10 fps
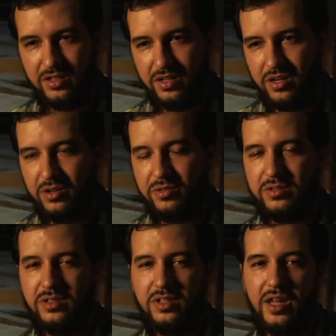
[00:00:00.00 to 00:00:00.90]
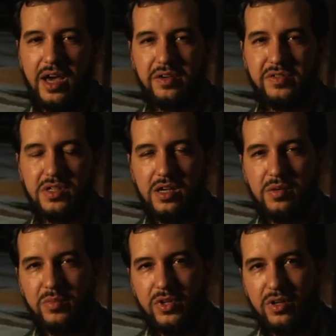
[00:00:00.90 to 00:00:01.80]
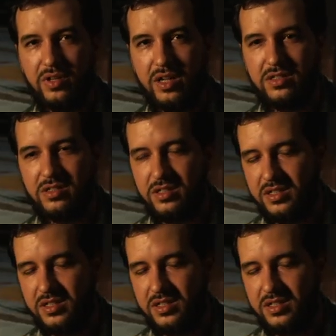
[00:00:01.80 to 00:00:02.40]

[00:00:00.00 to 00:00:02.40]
you know, lack of sleep, you know, that's